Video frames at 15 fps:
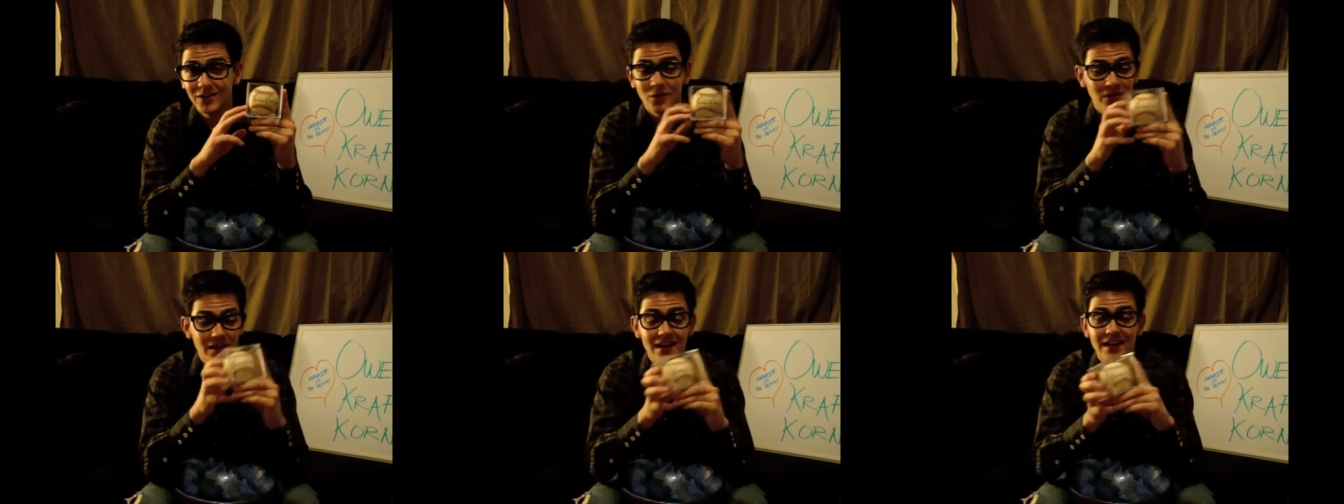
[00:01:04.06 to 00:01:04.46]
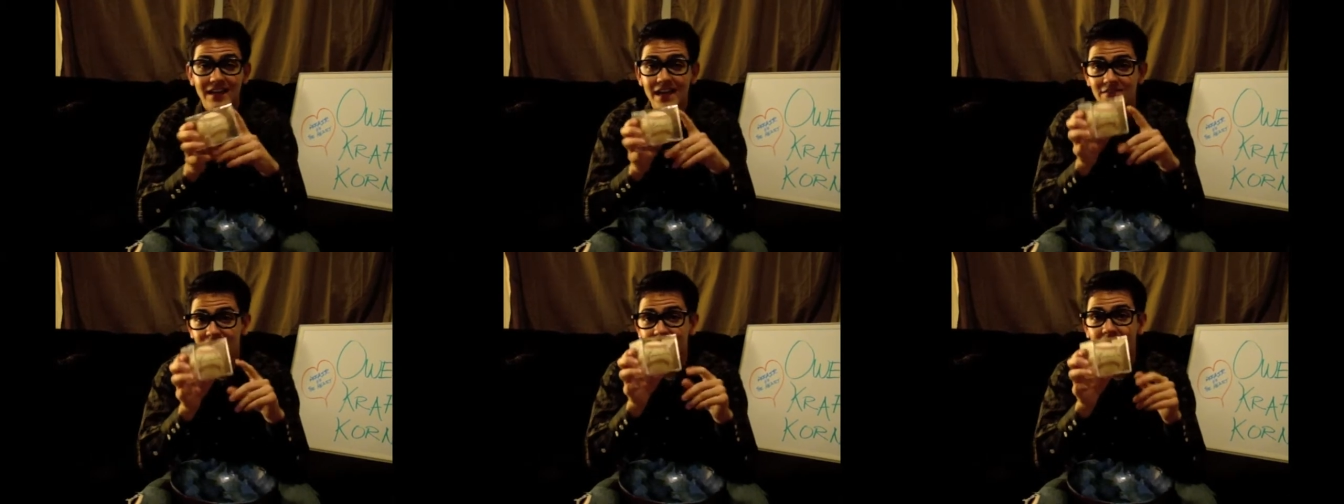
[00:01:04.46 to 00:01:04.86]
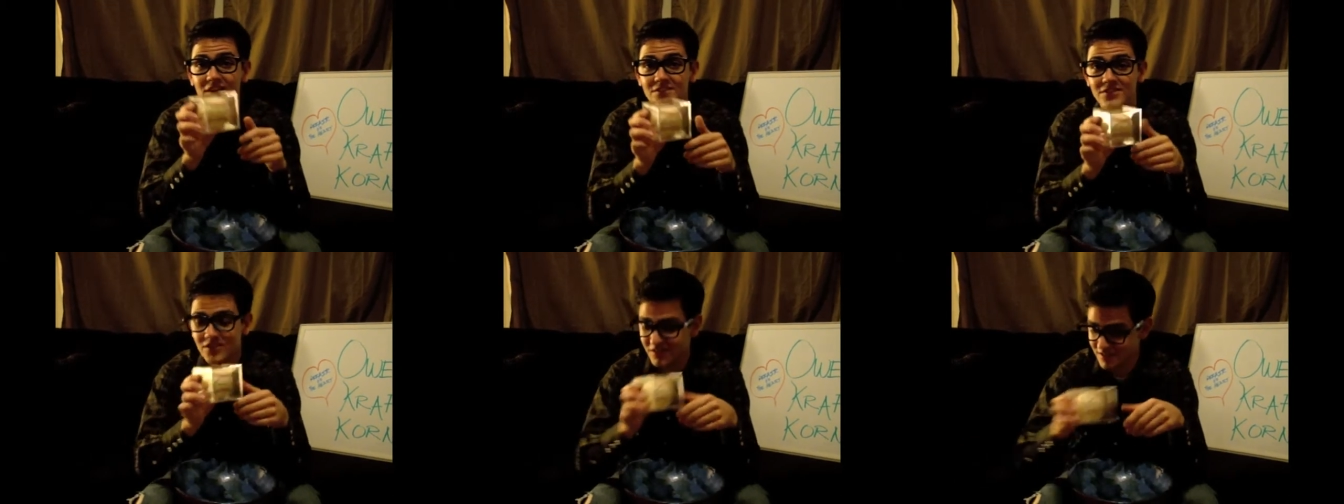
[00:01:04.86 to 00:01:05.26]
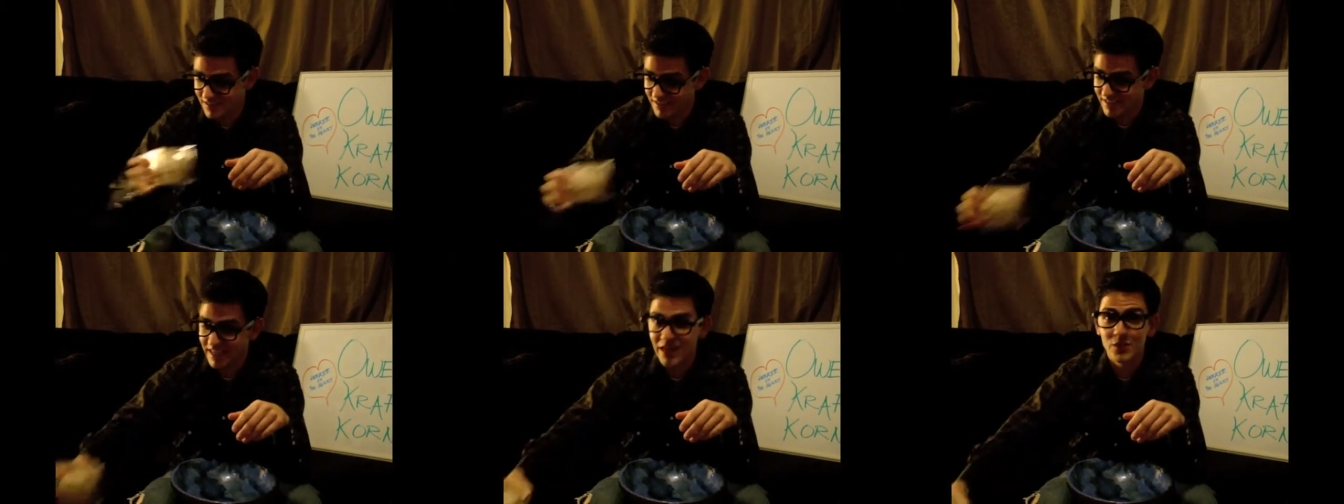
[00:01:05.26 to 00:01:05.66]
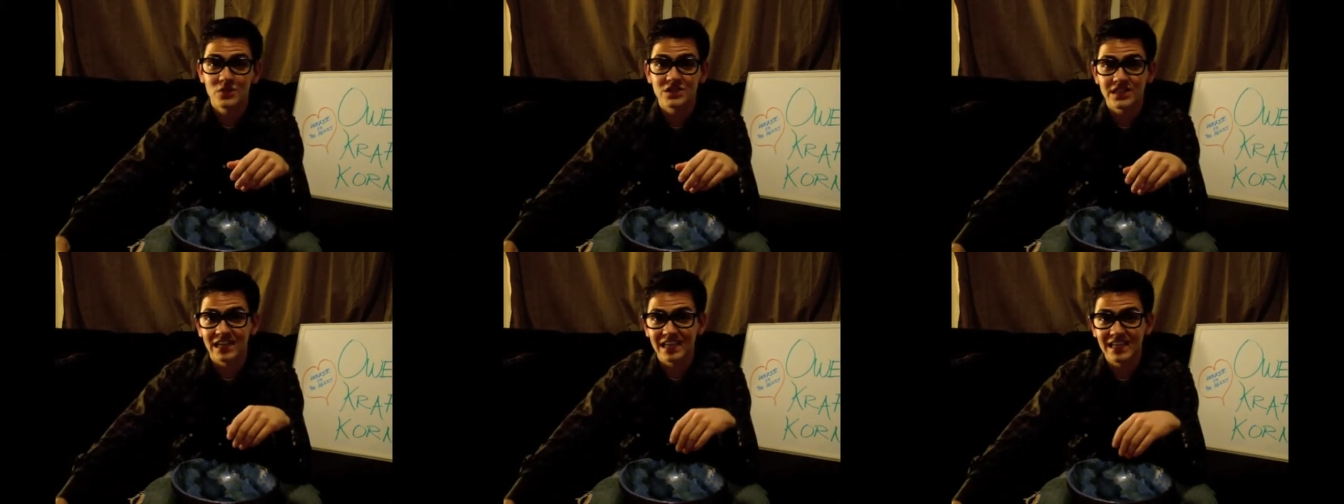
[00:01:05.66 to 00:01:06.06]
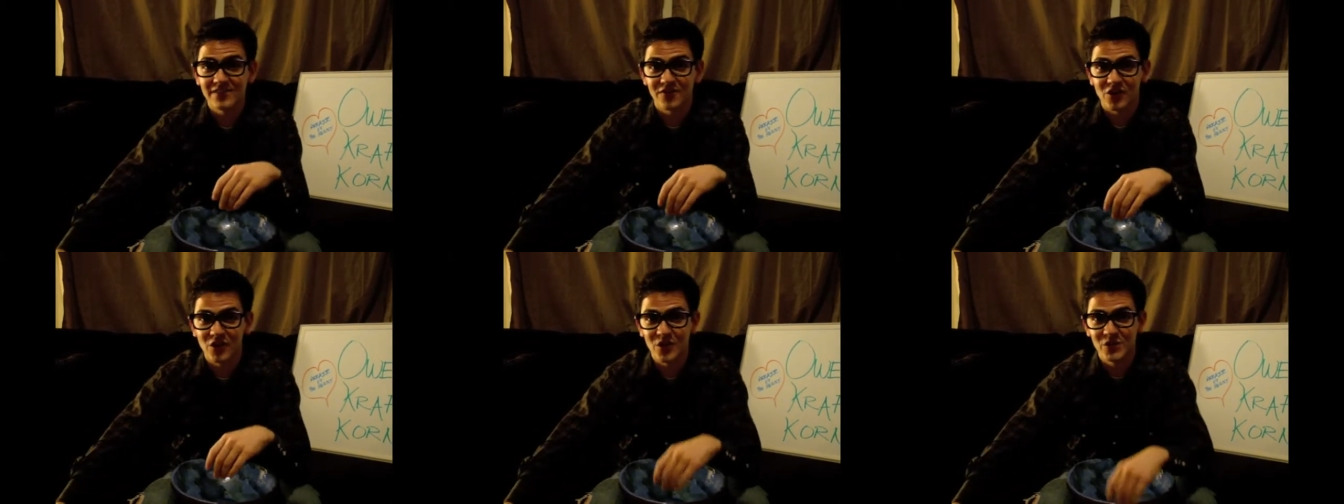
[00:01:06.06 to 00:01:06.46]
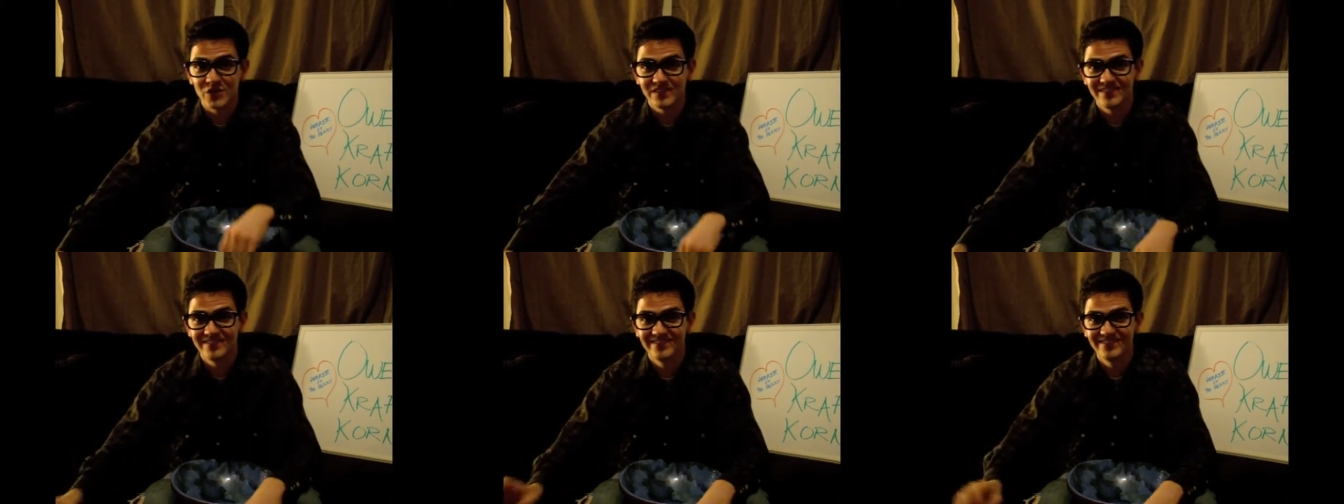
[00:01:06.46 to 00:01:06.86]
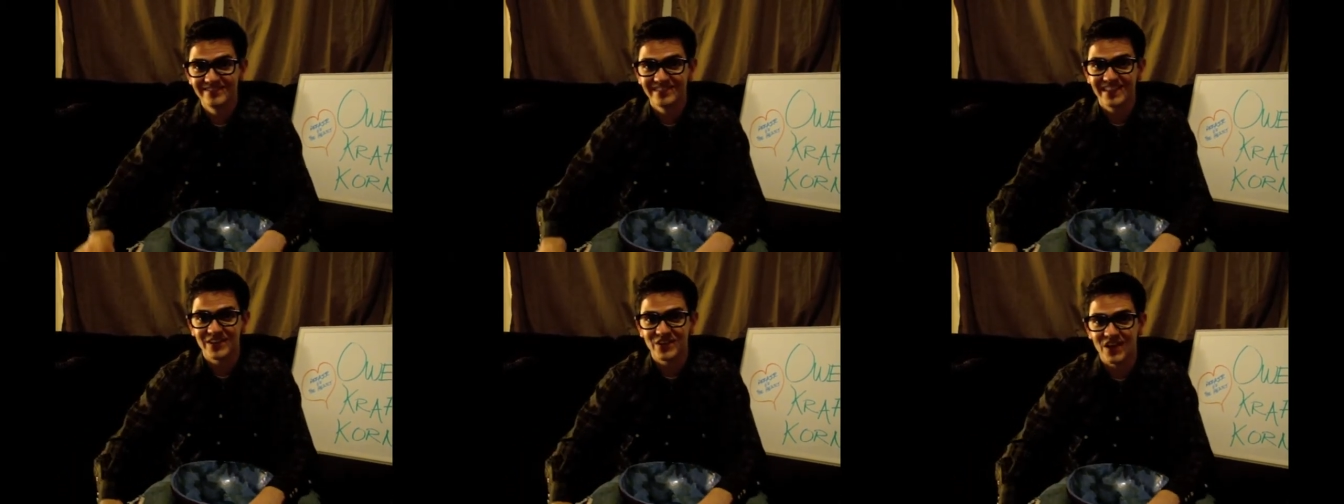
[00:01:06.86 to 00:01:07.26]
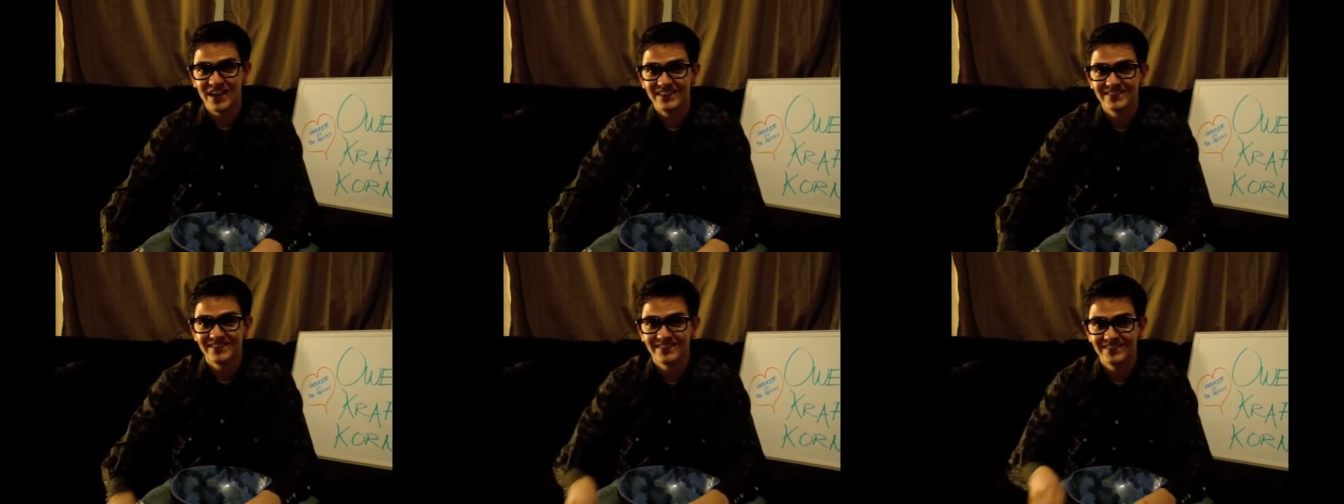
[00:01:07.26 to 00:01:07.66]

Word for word: know, Kevin Costner, he was in A League of Our Own. Isn't that great?